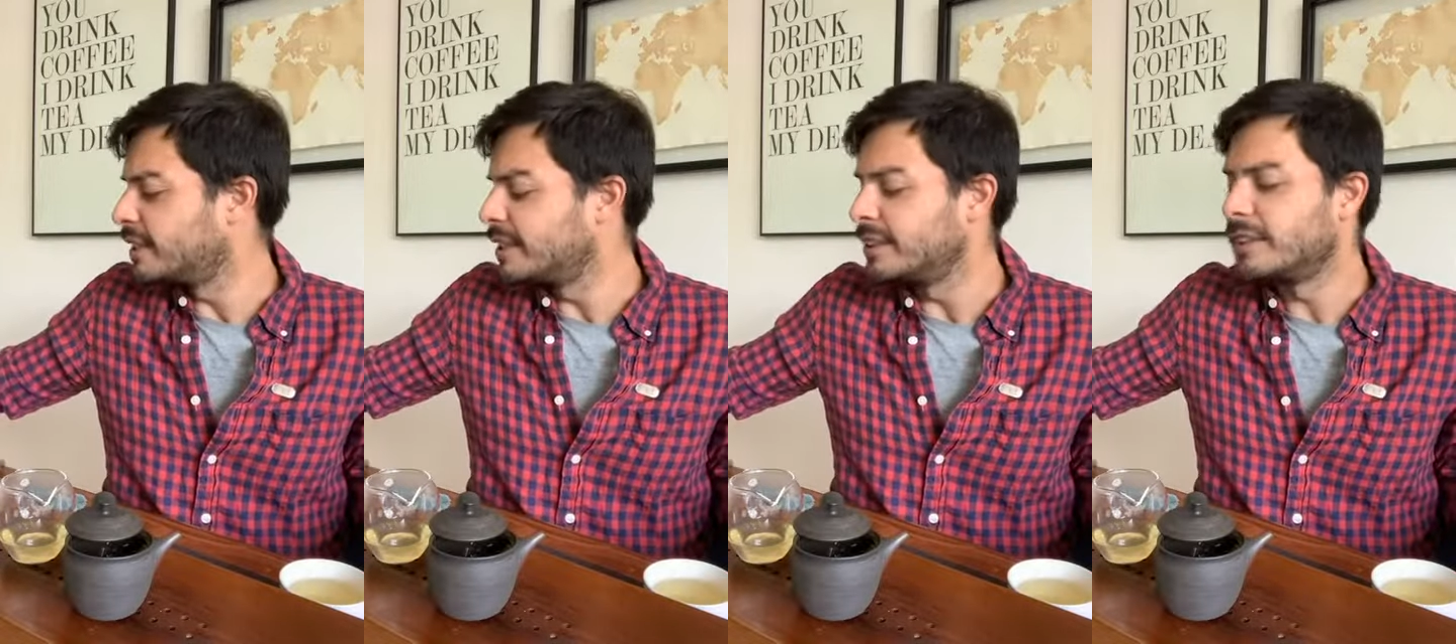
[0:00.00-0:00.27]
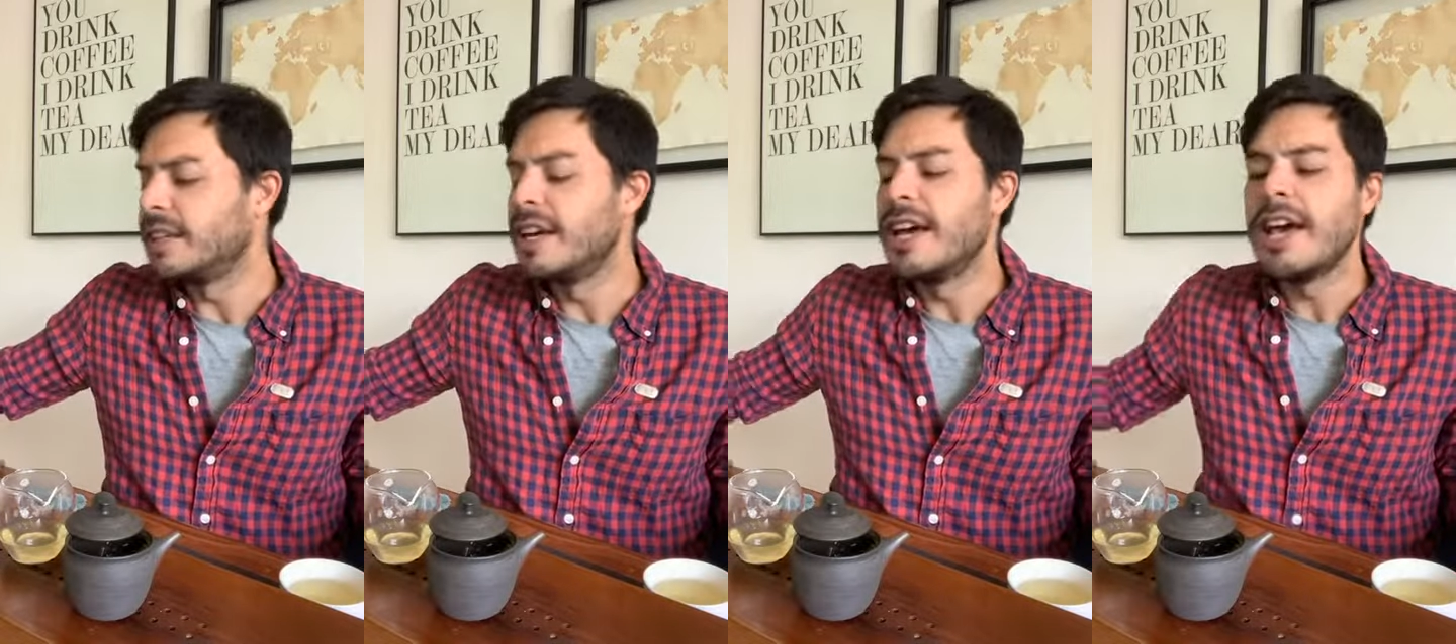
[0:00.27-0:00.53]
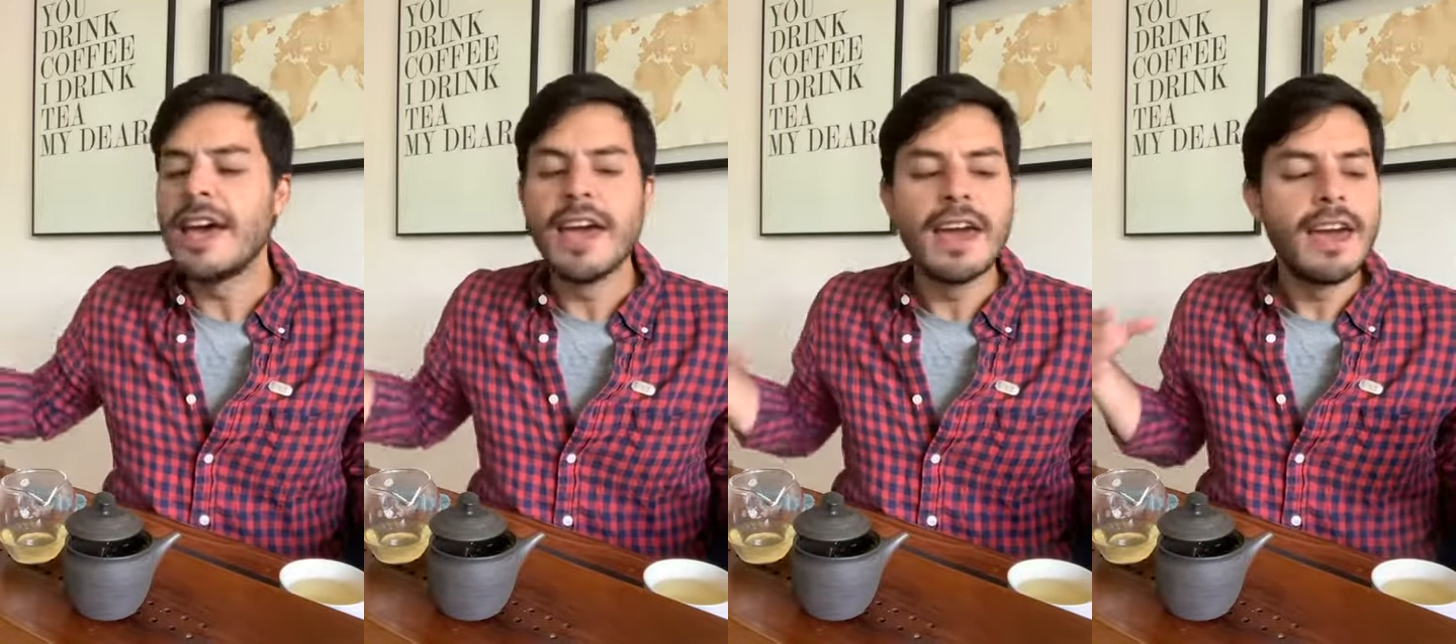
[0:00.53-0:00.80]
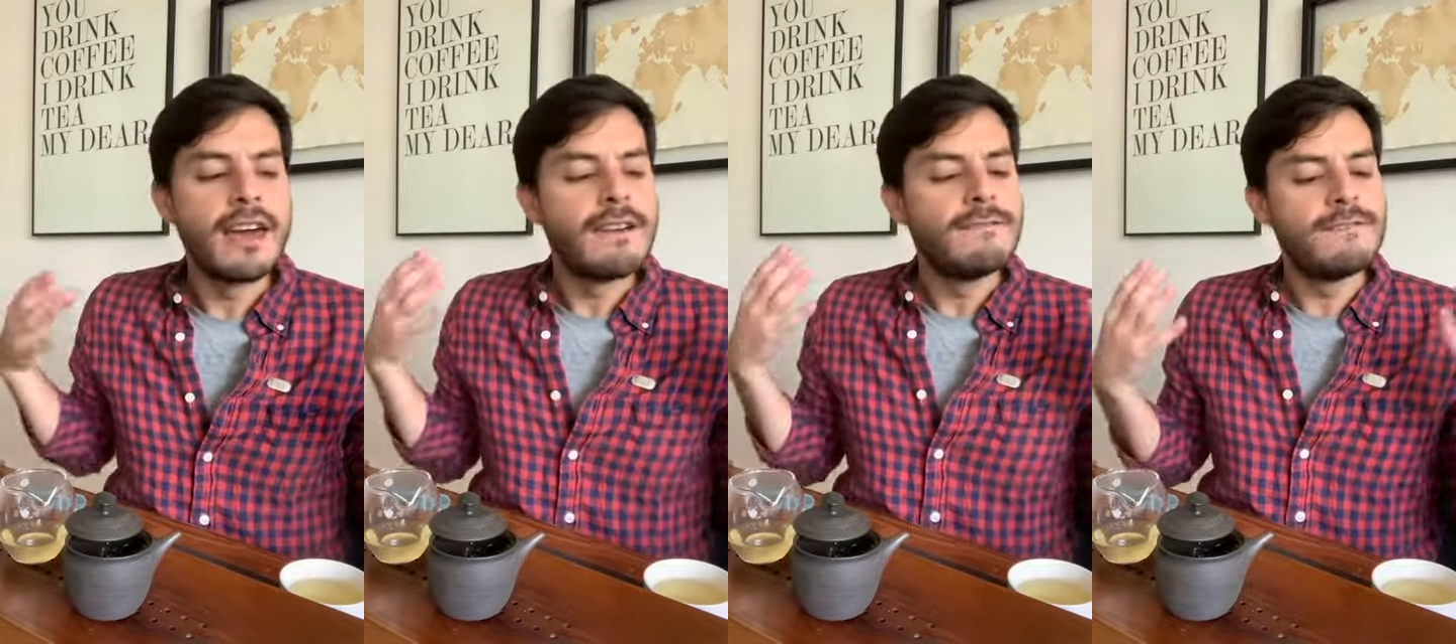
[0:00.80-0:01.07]
this
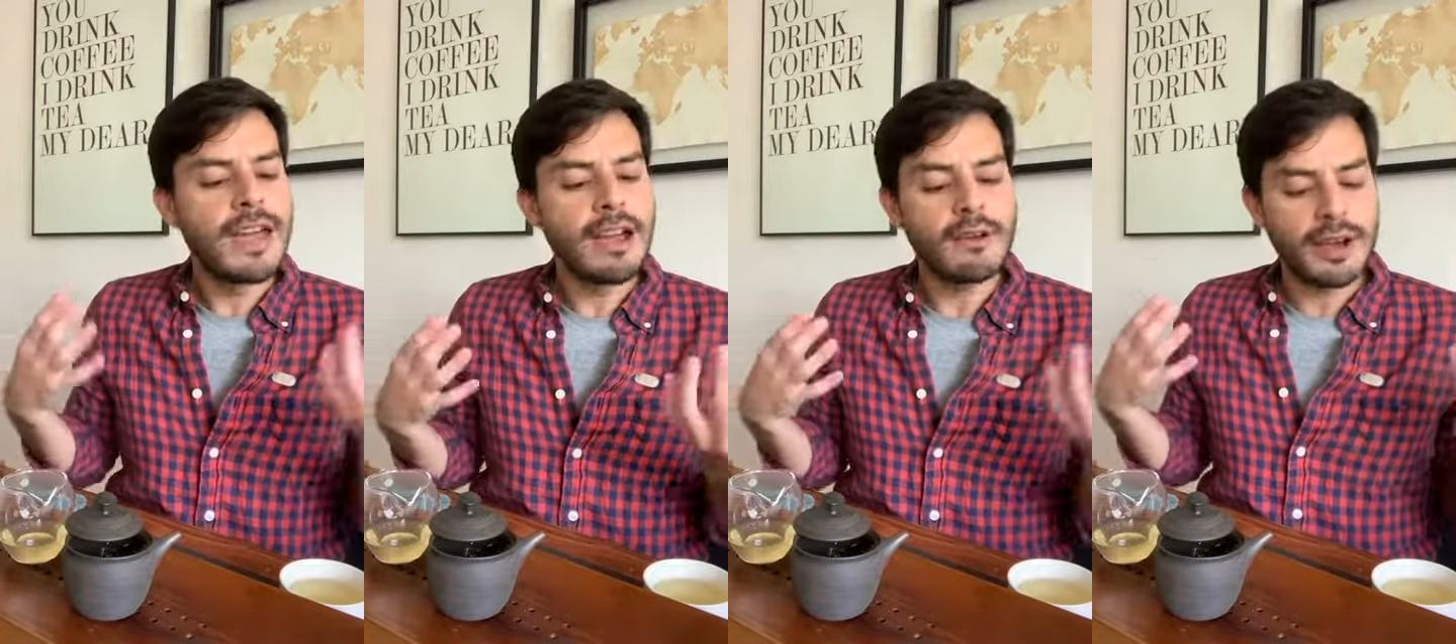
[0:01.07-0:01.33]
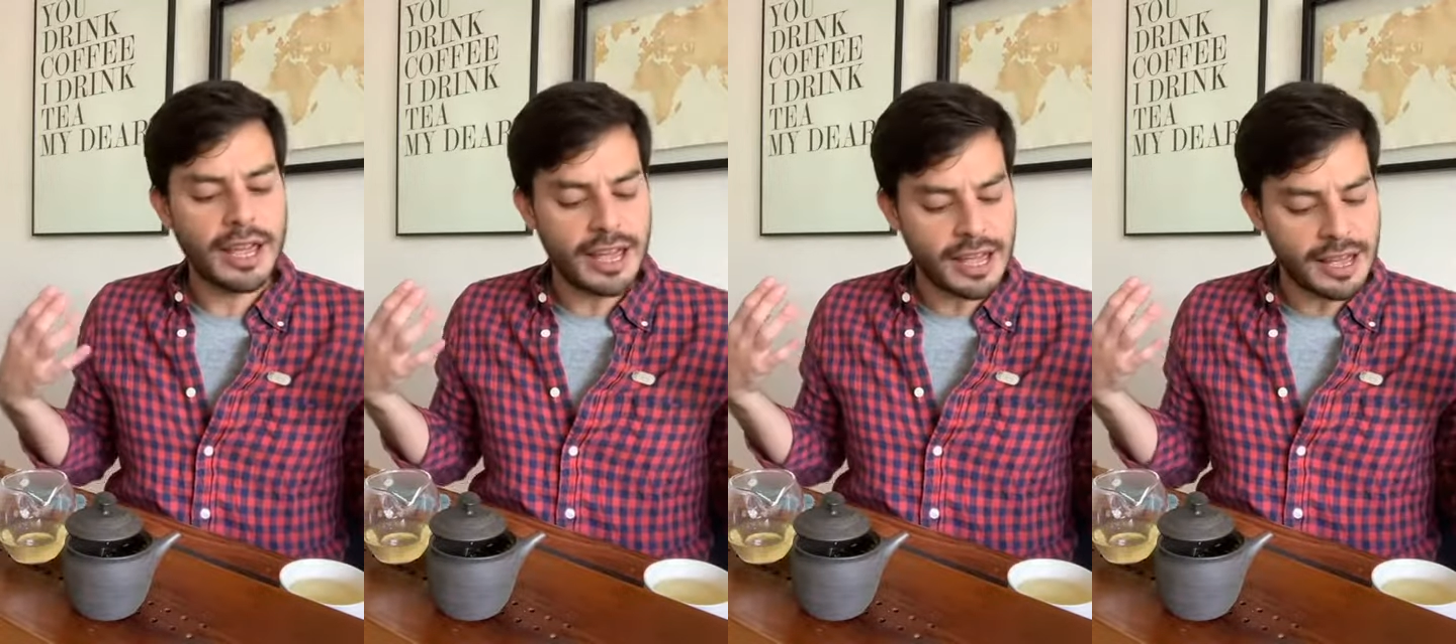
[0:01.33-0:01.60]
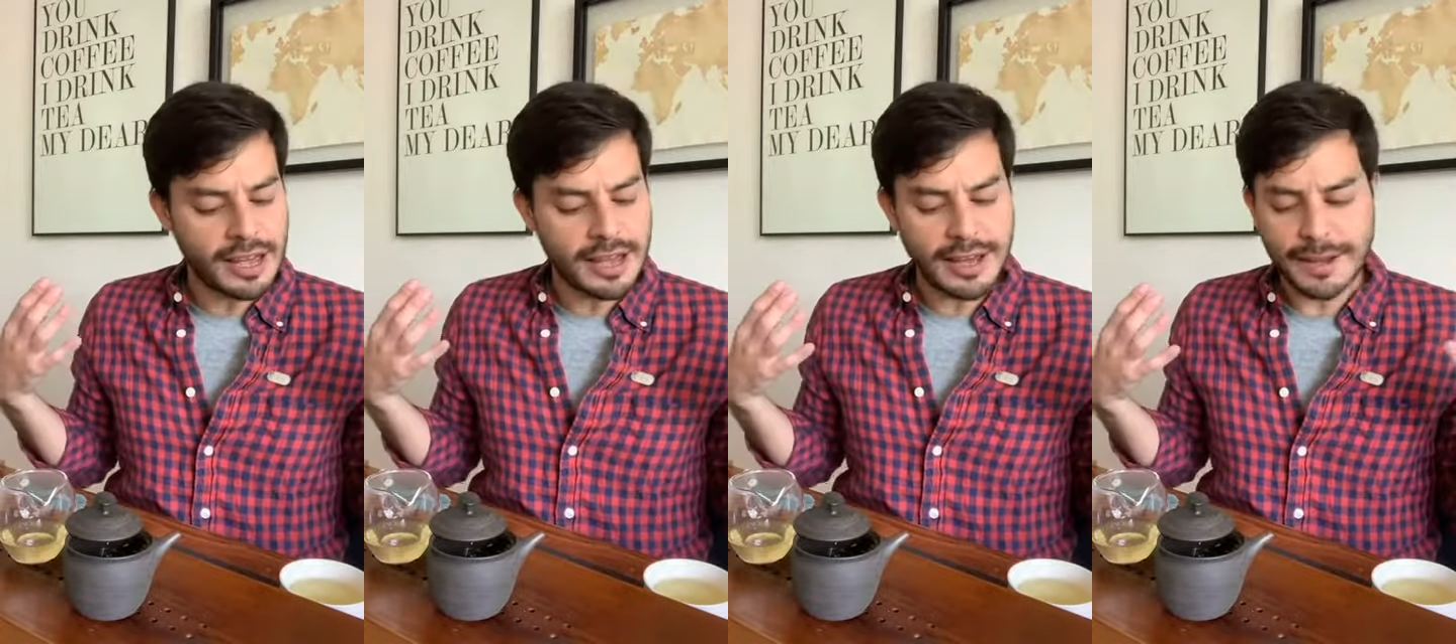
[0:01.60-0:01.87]
very